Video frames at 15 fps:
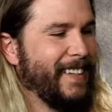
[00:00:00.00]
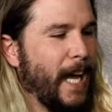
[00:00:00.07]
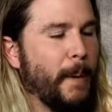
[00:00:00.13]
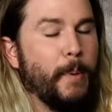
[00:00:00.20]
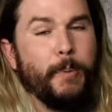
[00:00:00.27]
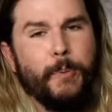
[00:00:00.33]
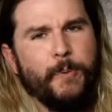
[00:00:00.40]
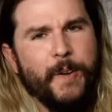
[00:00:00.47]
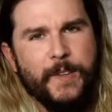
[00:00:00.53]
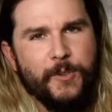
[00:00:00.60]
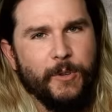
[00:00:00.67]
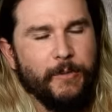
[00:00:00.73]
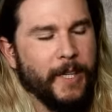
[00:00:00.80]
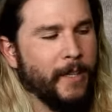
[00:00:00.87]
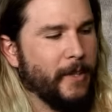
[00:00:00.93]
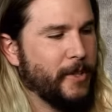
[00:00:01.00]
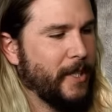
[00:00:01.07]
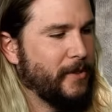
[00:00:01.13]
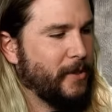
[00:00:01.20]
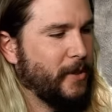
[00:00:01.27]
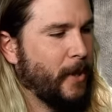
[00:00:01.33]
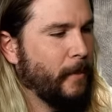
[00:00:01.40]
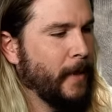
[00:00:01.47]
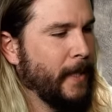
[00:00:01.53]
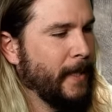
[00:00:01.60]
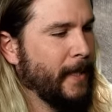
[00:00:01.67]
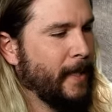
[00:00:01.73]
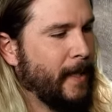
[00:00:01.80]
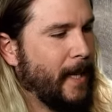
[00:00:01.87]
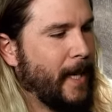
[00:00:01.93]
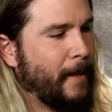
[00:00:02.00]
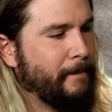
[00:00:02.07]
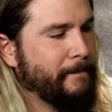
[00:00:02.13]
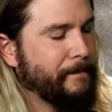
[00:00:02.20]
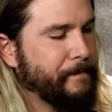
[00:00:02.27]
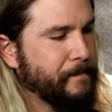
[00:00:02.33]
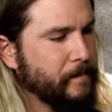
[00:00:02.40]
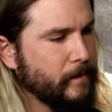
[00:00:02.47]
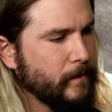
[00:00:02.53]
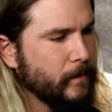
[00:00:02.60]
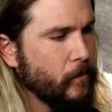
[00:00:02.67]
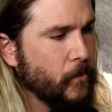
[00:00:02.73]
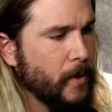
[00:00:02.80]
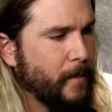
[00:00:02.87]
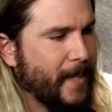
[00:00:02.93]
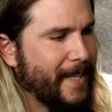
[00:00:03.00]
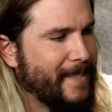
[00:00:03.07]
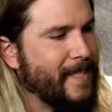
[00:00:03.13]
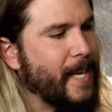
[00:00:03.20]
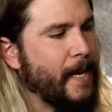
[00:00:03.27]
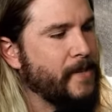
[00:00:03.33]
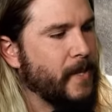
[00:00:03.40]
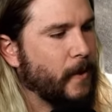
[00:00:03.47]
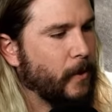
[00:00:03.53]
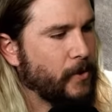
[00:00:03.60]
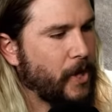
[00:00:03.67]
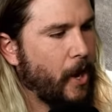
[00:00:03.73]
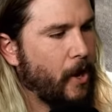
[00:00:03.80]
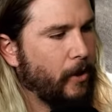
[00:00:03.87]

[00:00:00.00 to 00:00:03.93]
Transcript: I'm a professor of English, as you know. Um, but as denticles all